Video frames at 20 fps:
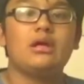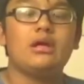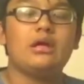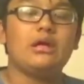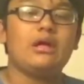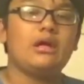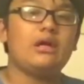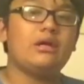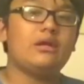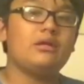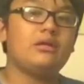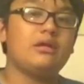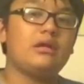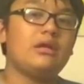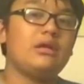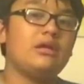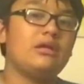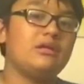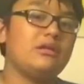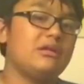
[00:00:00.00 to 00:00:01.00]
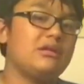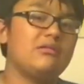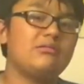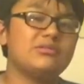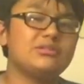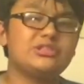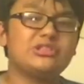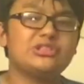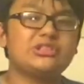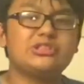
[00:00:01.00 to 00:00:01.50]
And it
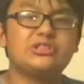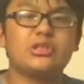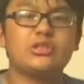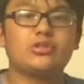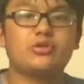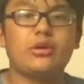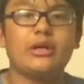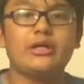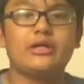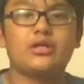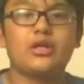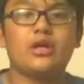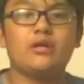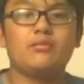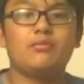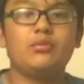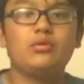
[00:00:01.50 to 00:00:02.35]
was just a great gun.